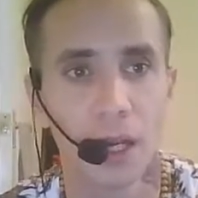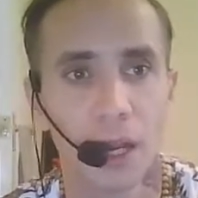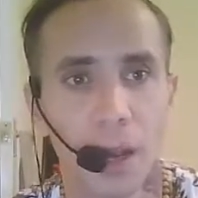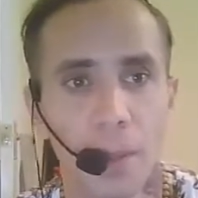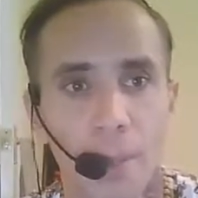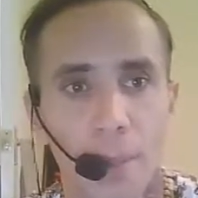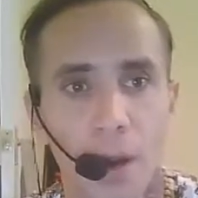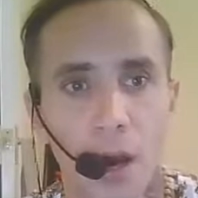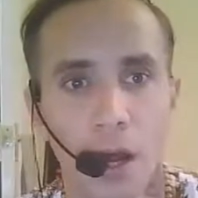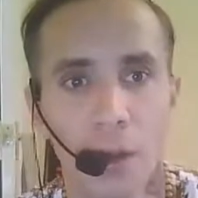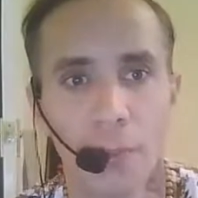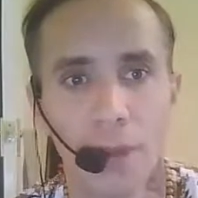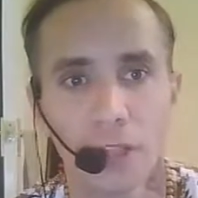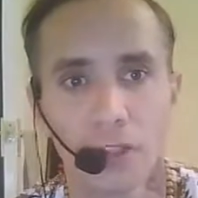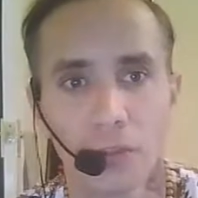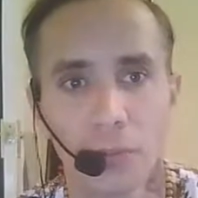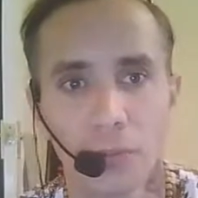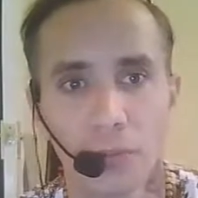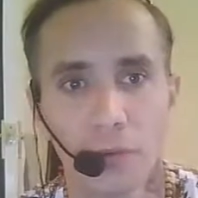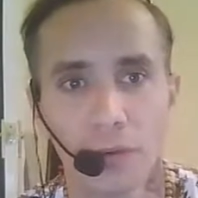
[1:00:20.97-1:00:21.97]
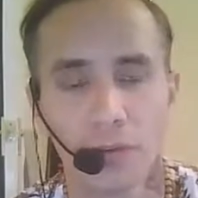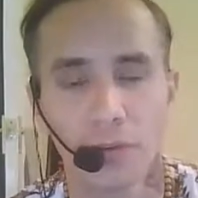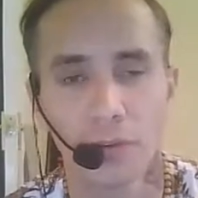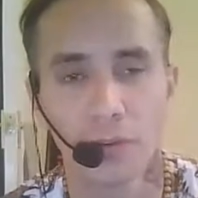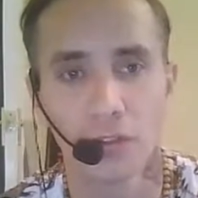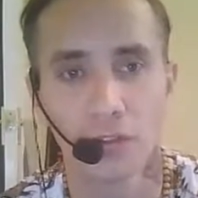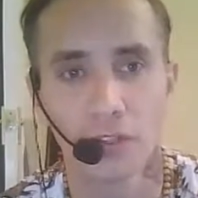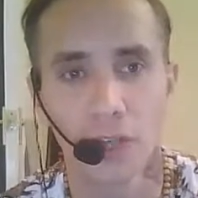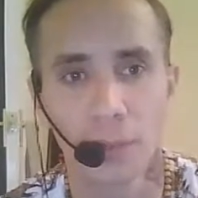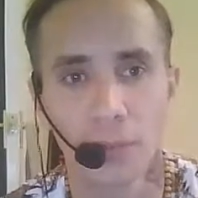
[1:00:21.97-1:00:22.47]
A parliamentary briefing
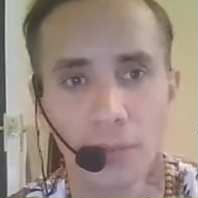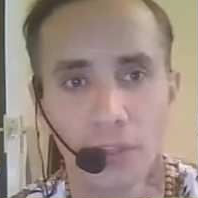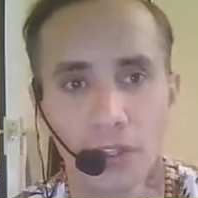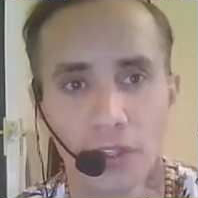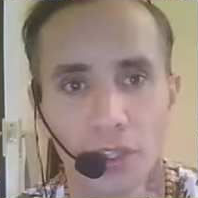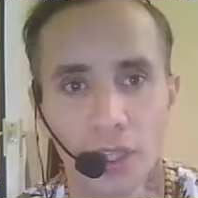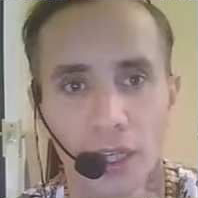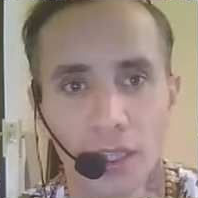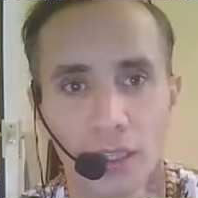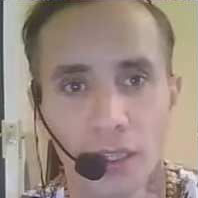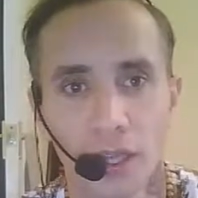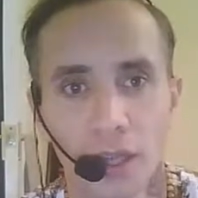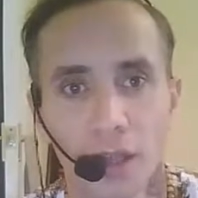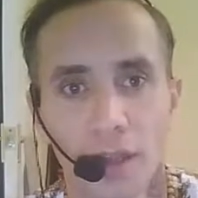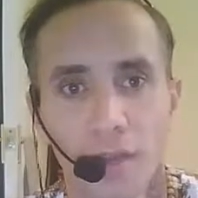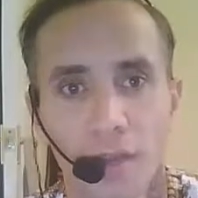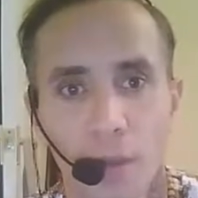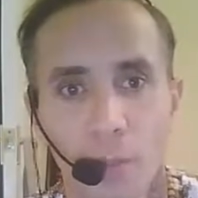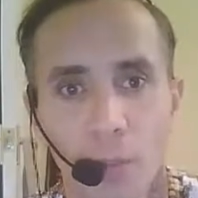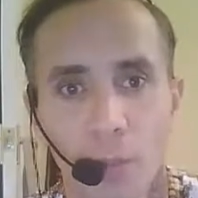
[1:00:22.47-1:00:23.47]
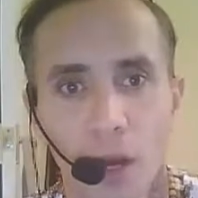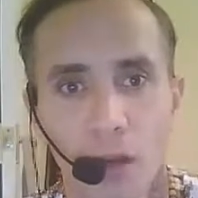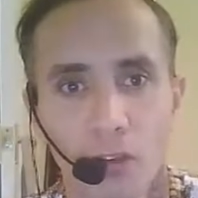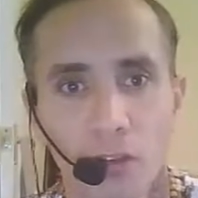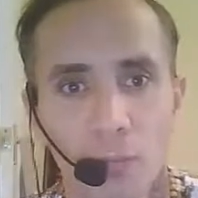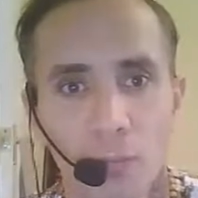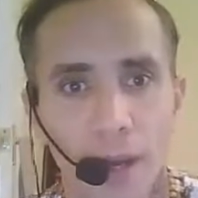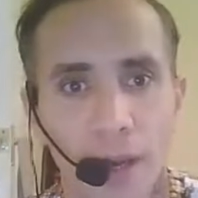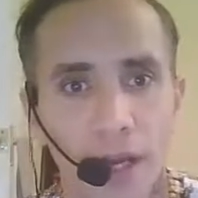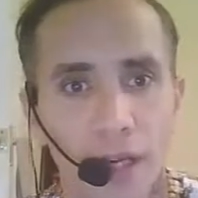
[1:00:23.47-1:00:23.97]
on subject says that whilst
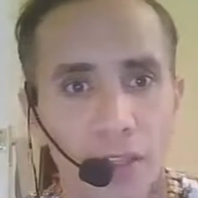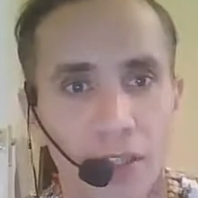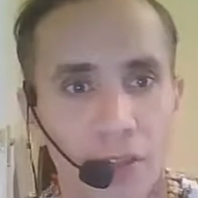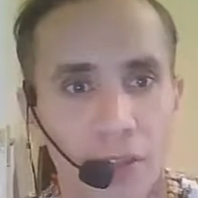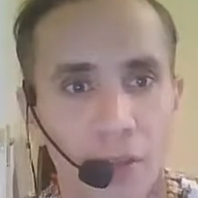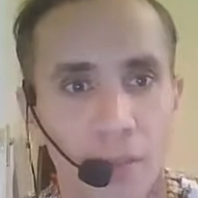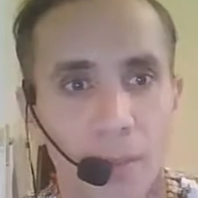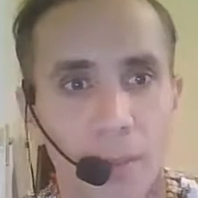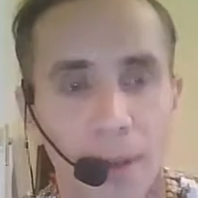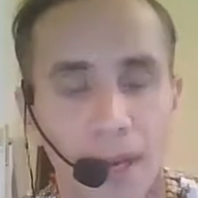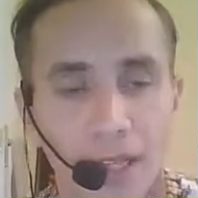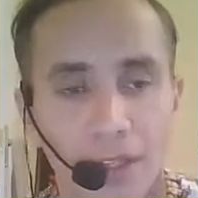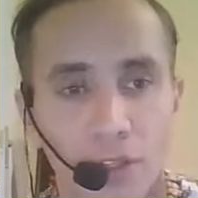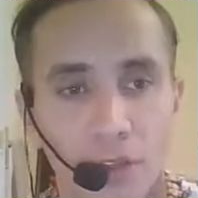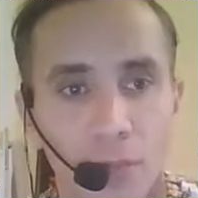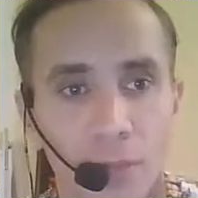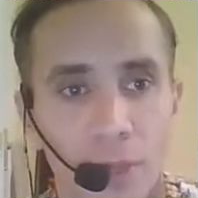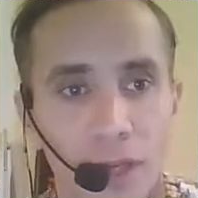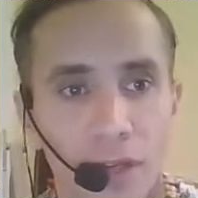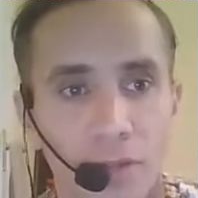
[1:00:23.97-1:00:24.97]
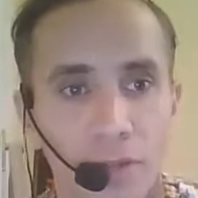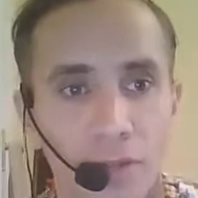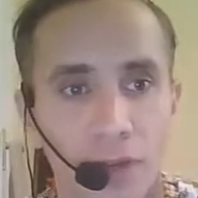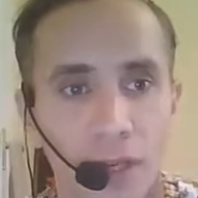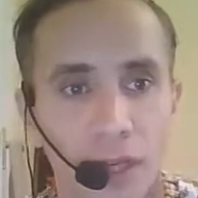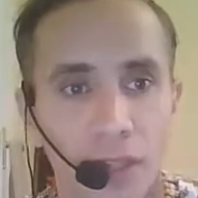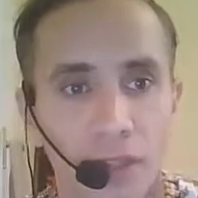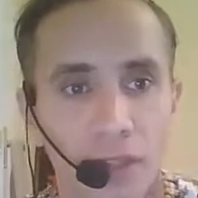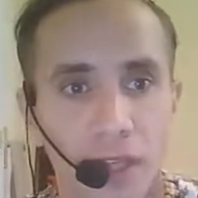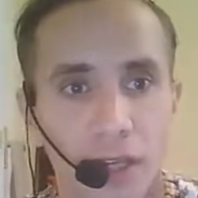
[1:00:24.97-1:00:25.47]
mayors may do many
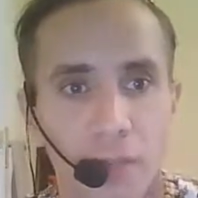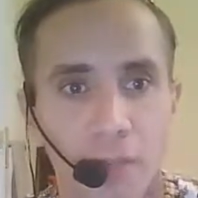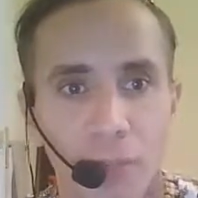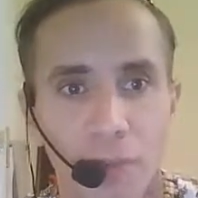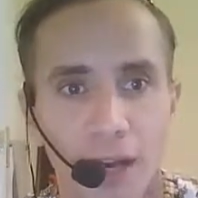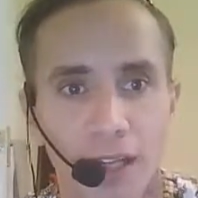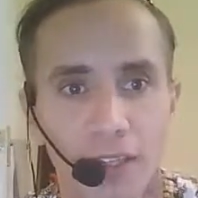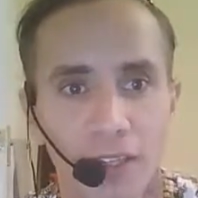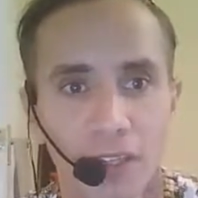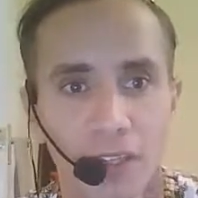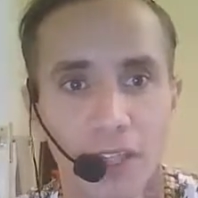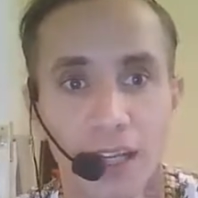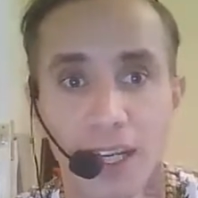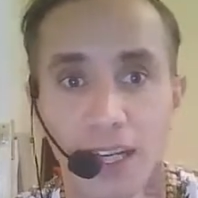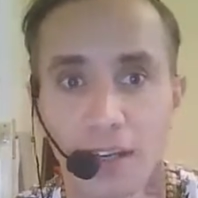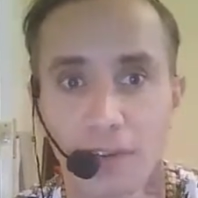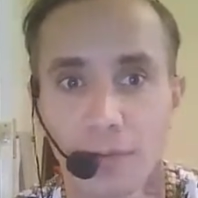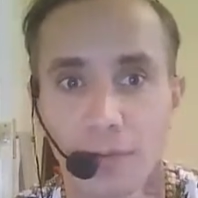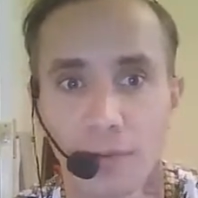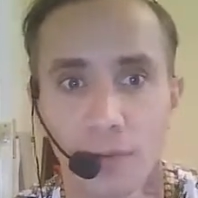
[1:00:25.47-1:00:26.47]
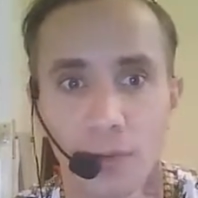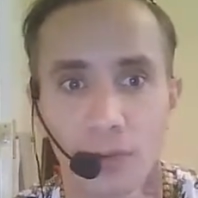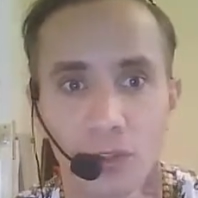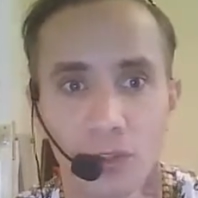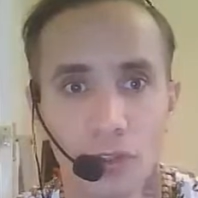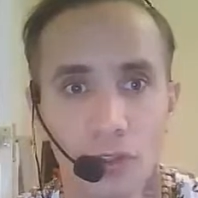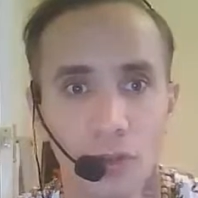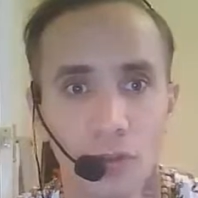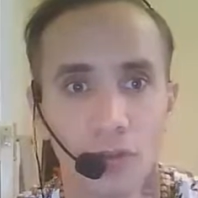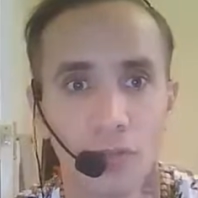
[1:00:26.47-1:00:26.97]
things, in practice they can afford to
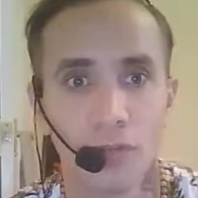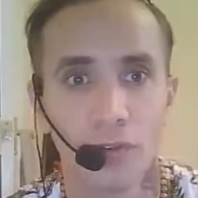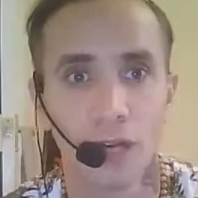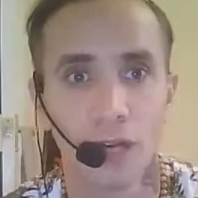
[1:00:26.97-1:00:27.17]
do